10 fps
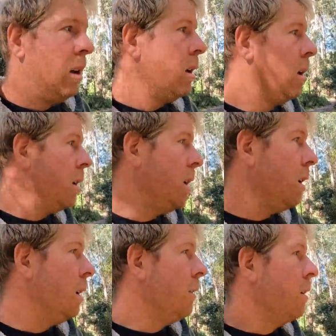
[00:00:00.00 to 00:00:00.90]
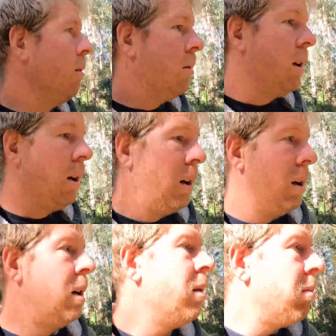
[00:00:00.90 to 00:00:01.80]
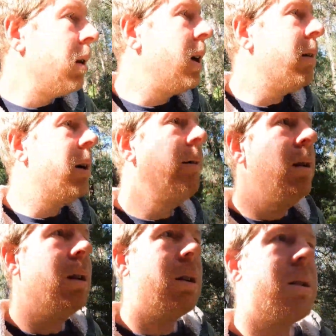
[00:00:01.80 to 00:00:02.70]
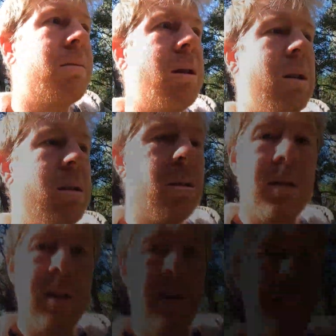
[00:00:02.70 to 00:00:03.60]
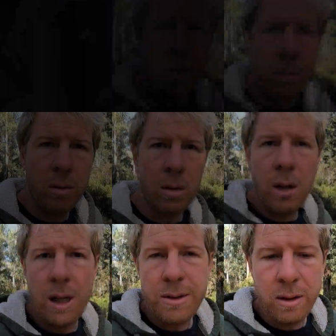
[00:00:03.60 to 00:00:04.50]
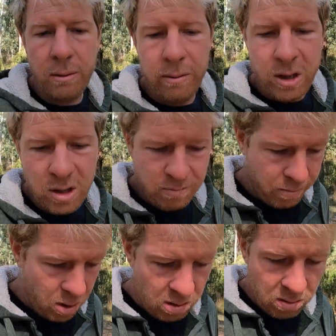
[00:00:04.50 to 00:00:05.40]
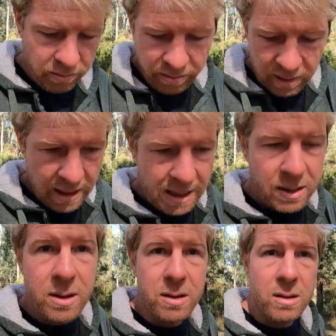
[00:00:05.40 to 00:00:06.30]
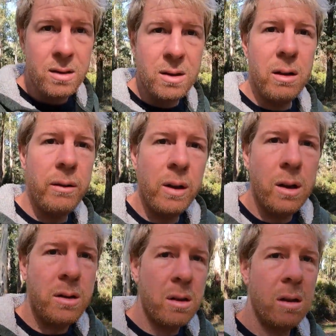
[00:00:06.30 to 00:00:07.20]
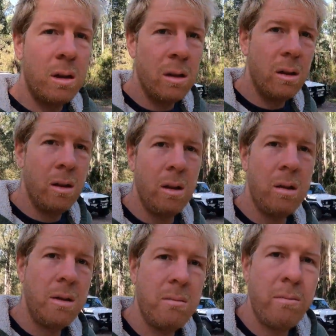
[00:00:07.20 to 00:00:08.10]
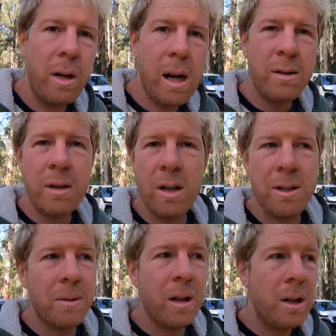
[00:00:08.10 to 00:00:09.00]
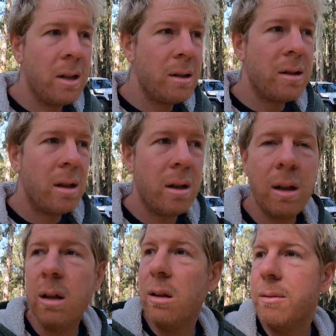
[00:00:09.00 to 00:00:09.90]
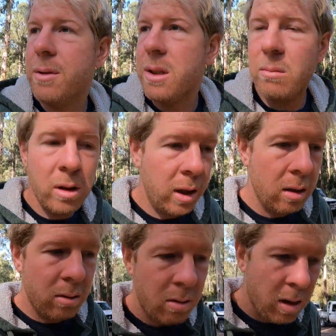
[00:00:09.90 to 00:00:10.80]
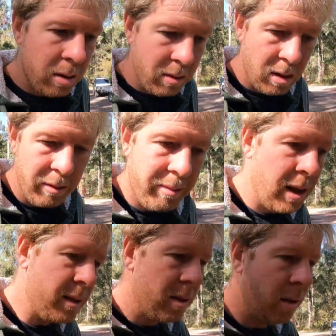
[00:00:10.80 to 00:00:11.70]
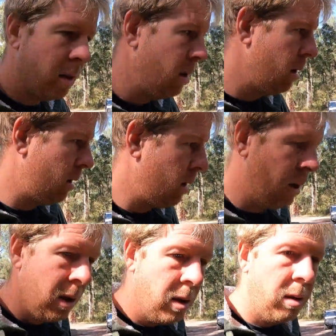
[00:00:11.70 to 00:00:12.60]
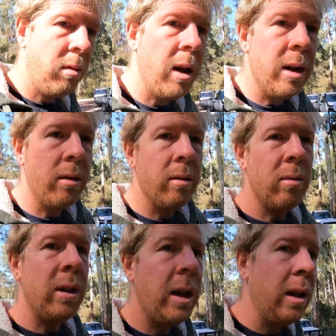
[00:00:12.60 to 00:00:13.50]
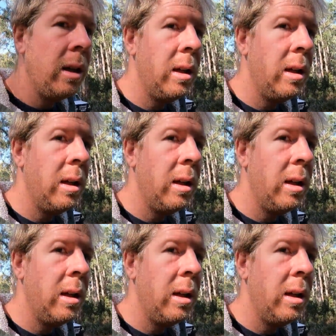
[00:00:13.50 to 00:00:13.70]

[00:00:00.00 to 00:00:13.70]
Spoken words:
I don't know how that's going to work, but anyway, it is what it is. Alright, Fishbone Flats. So we've got some parks guys behind us. They're obviously working on the road. We drove past the grader and all that.